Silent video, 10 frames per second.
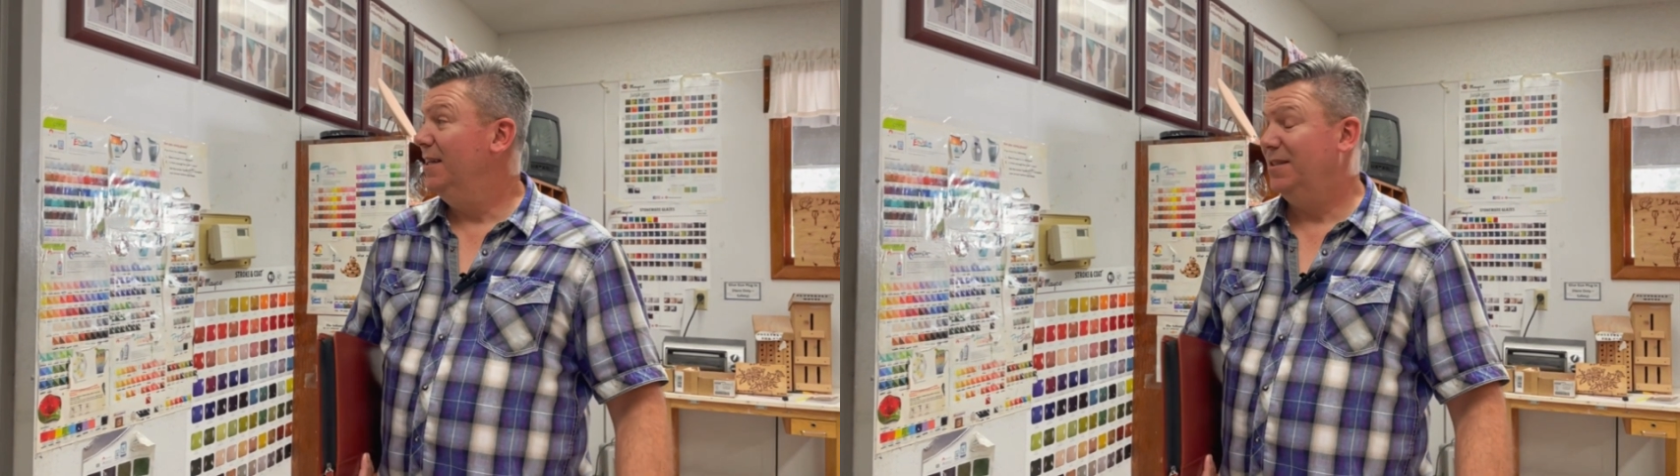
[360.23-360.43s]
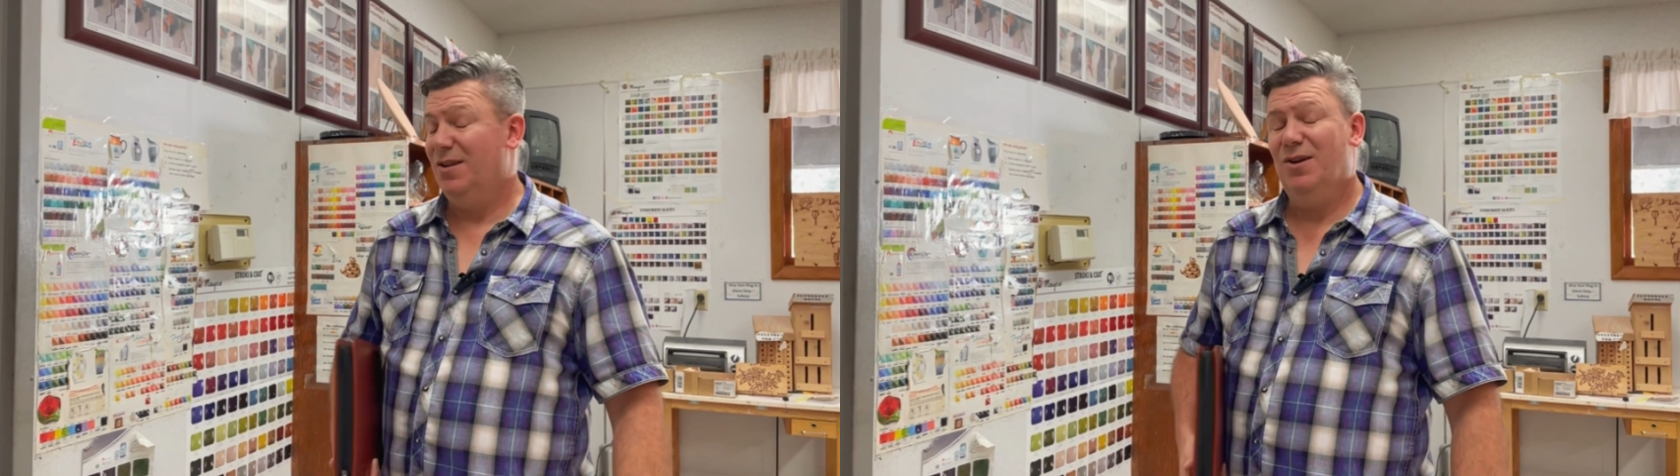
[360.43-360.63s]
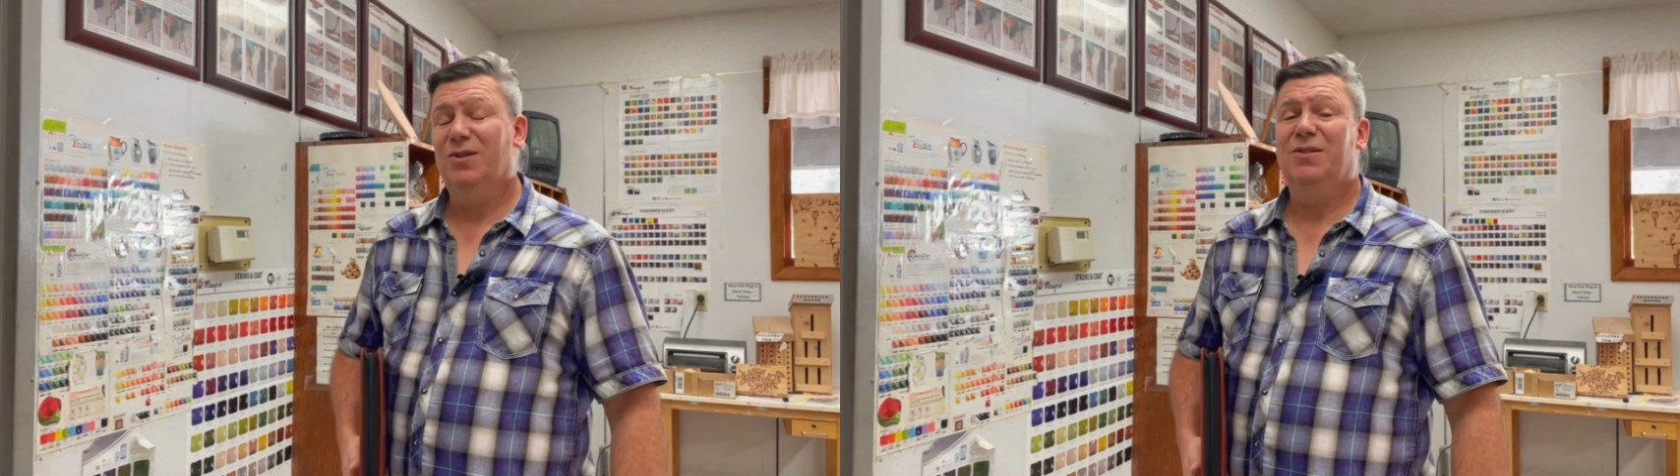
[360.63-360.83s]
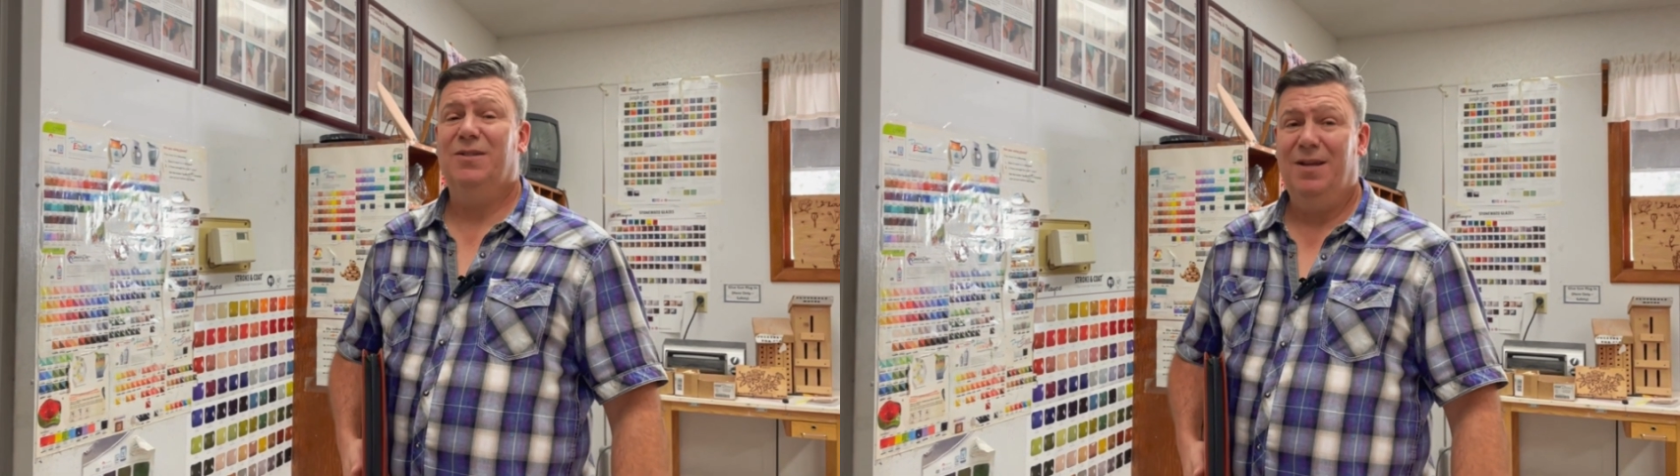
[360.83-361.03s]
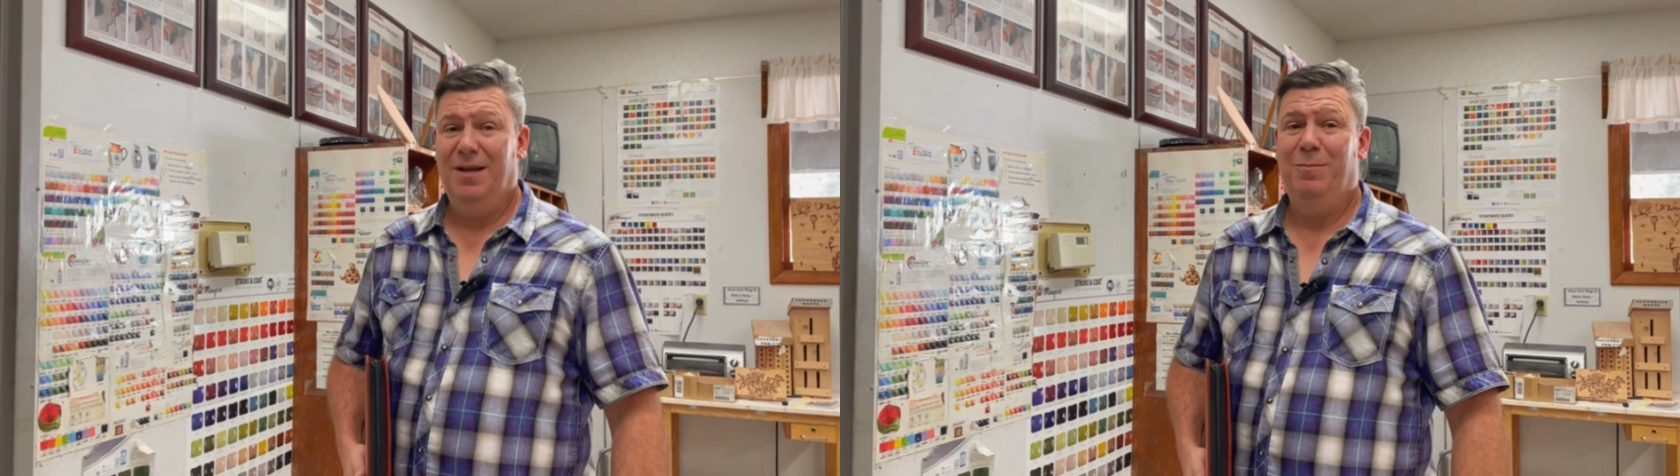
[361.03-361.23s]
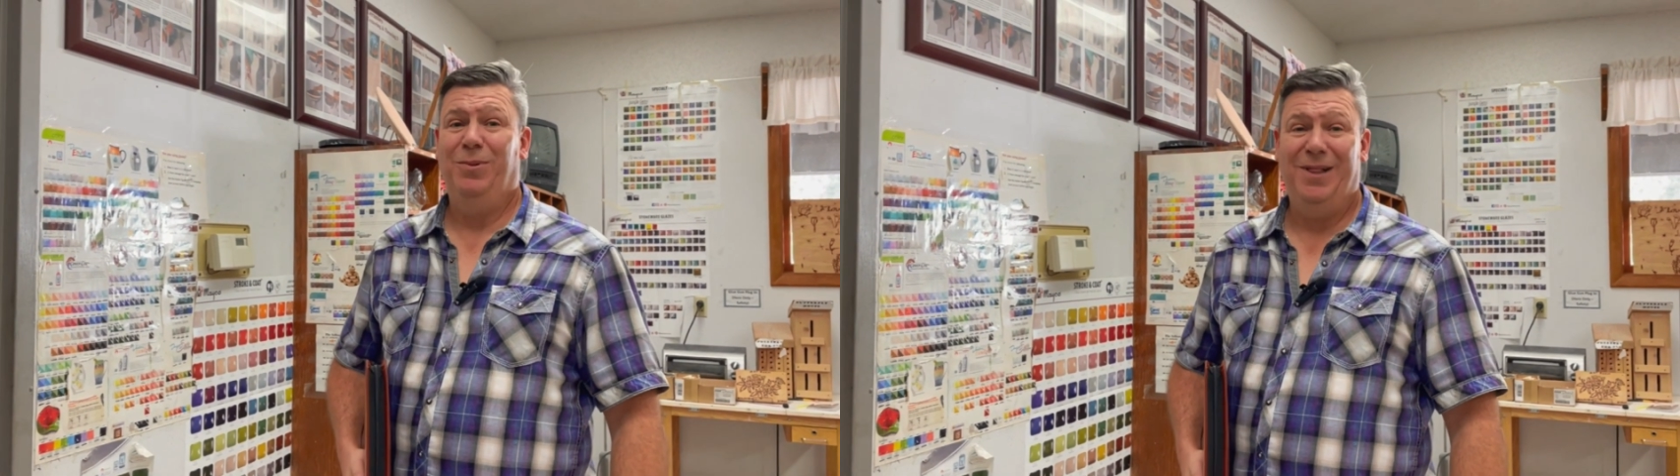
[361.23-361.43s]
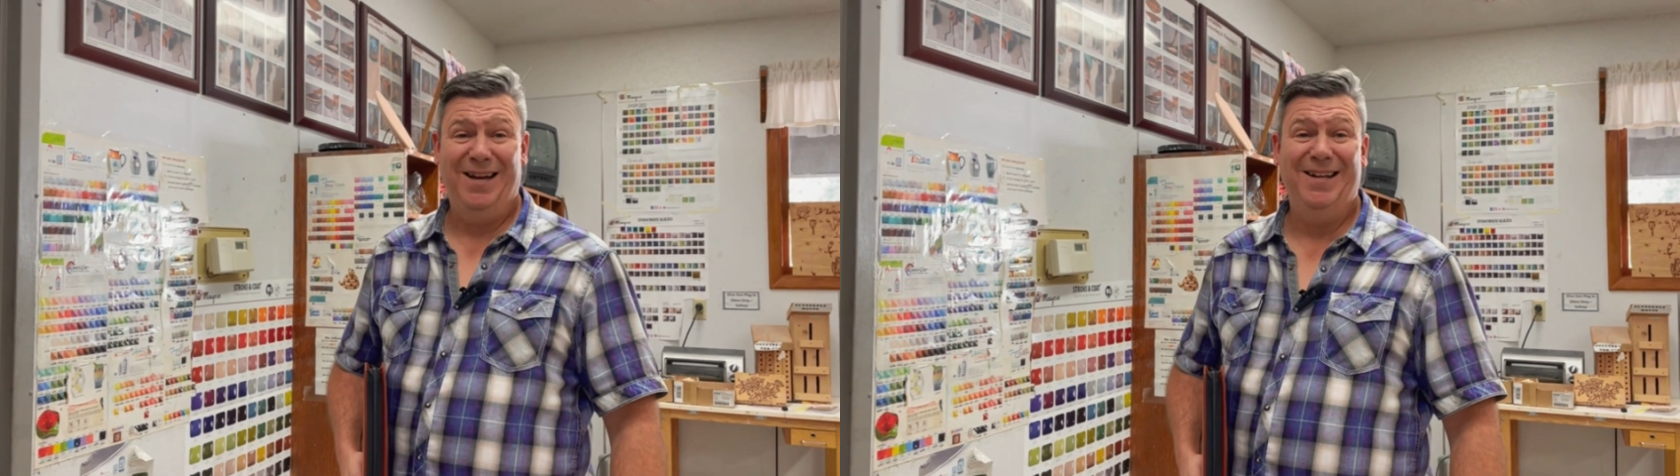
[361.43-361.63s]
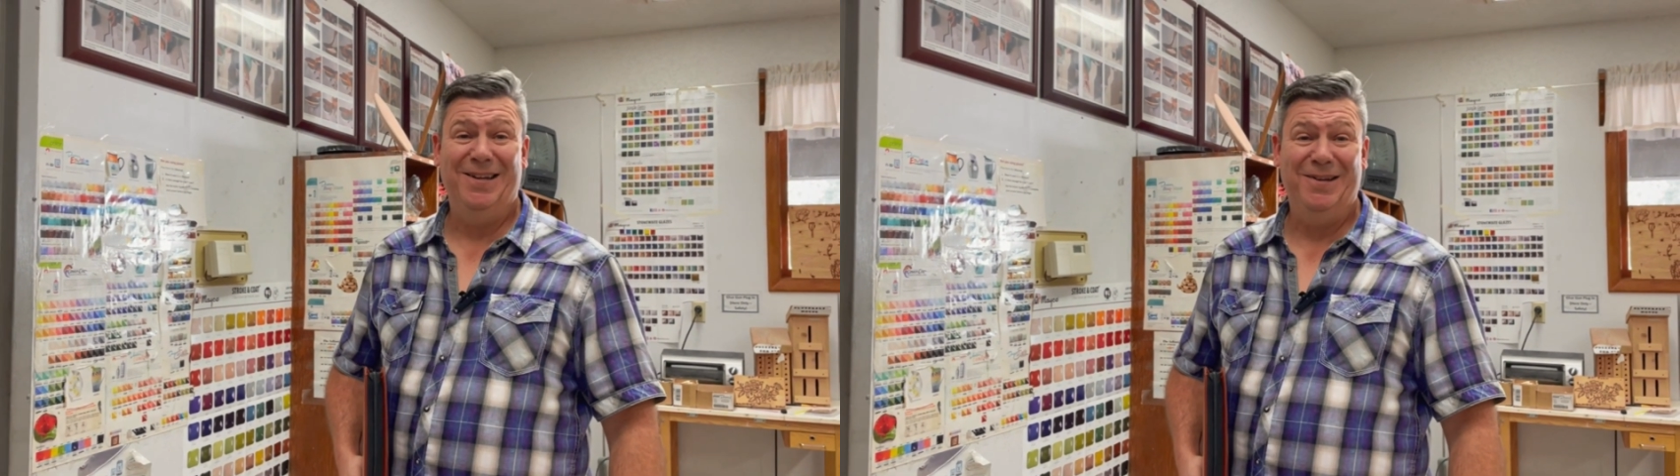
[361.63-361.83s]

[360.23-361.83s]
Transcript: So there's plenty to